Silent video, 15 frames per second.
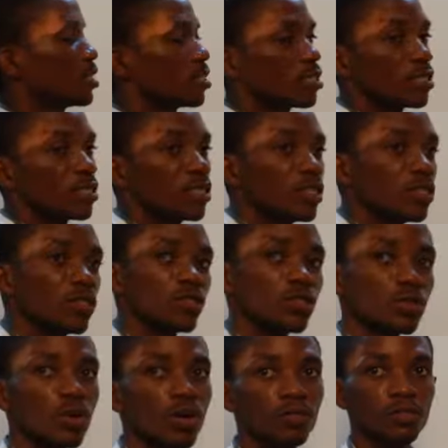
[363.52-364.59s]
is
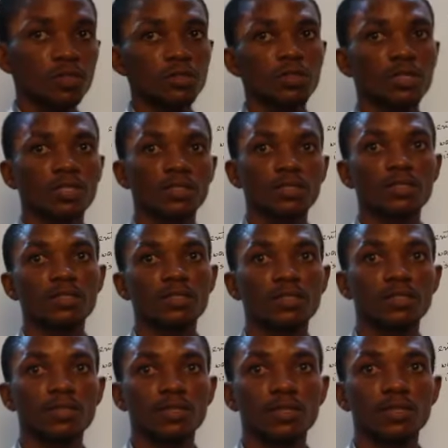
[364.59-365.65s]
12 newtons?
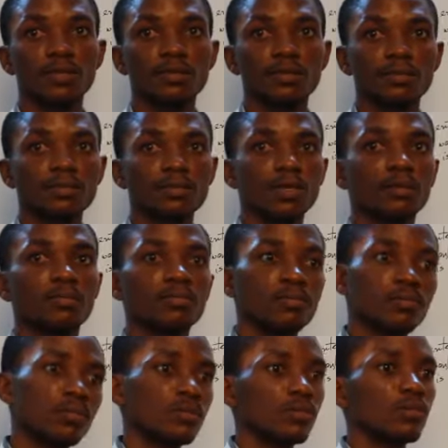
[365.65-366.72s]
When
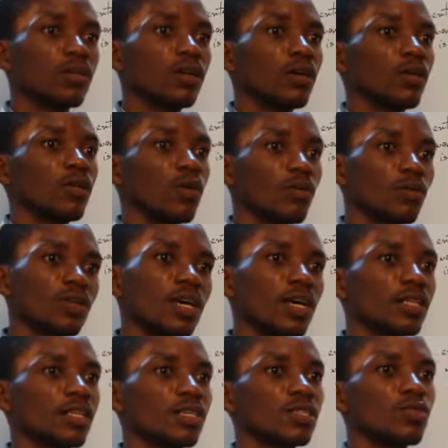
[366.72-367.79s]
we look
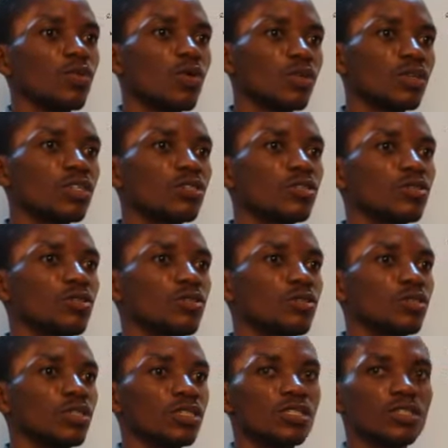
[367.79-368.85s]
at this, what we need to
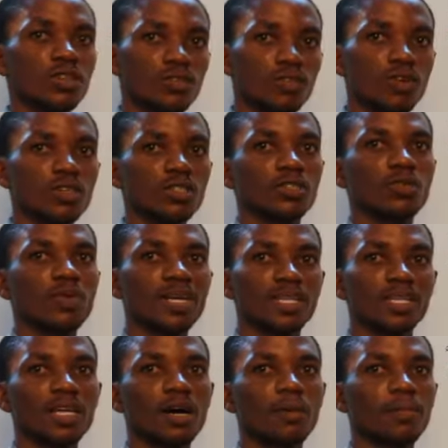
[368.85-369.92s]
do is, of course,
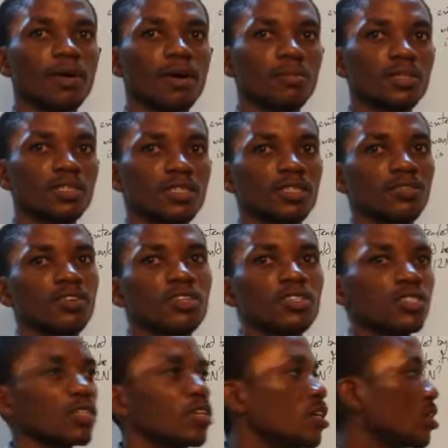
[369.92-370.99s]
write out our parameters
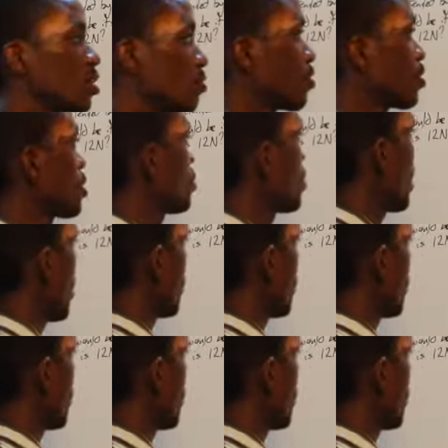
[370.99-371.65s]
first. The first thing we